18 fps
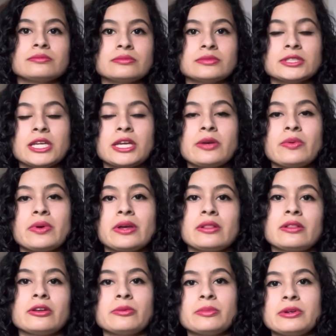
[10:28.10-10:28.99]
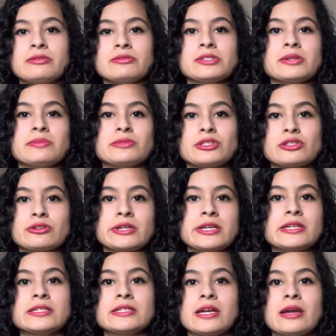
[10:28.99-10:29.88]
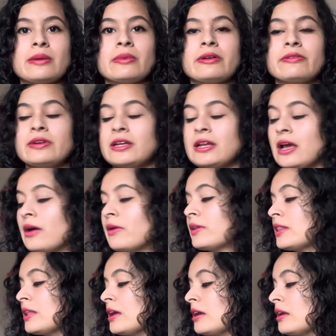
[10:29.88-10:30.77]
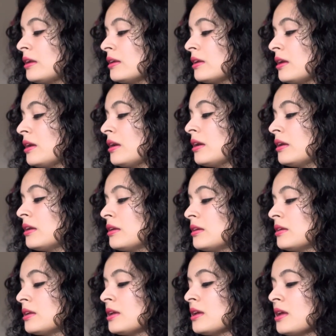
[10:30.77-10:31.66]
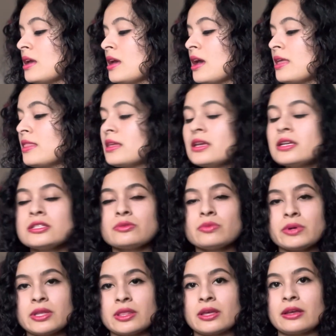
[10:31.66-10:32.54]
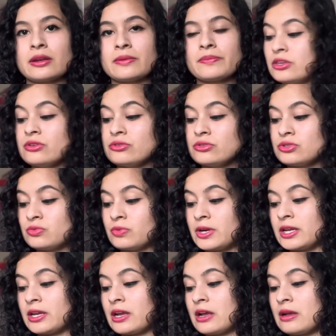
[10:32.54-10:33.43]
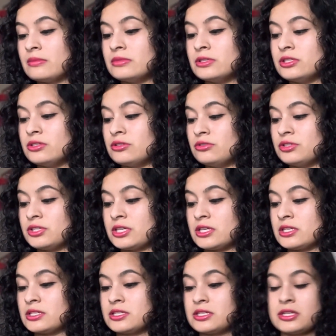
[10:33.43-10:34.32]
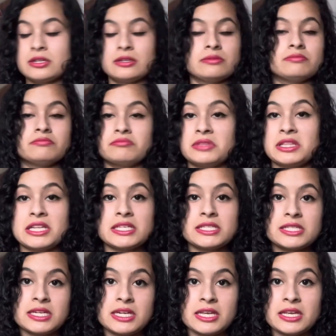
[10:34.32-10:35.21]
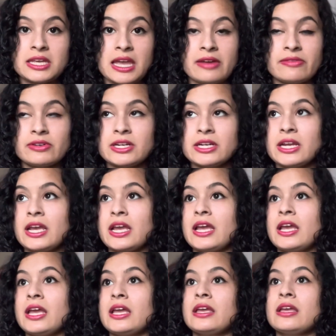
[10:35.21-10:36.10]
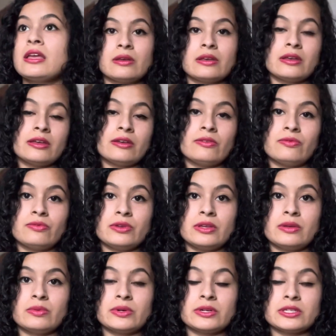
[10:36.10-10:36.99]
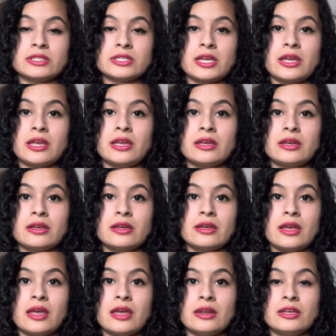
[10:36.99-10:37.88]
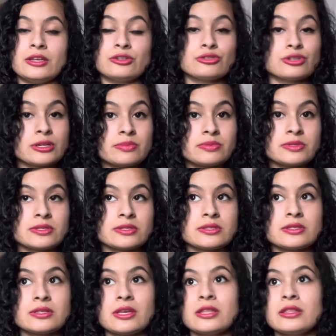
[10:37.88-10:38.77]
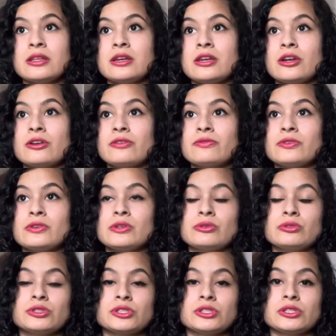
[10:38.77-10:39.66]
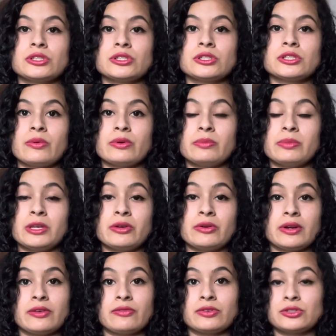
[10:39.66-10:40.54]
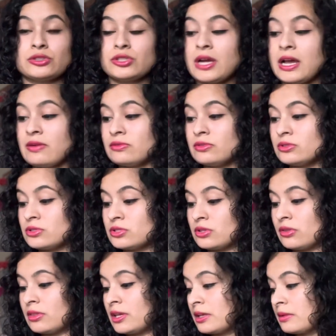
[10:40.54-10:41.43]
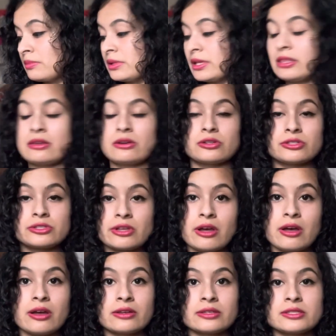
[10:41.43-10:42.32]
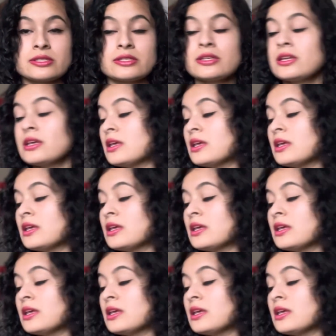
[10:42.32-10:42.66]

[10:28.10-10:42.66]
Take away a little bit of some screen time every now and then, and I think it's worth it. Use when it comes to just listening every day. If we were to take any trips in the near future, it would be great for travel, so they can play their songs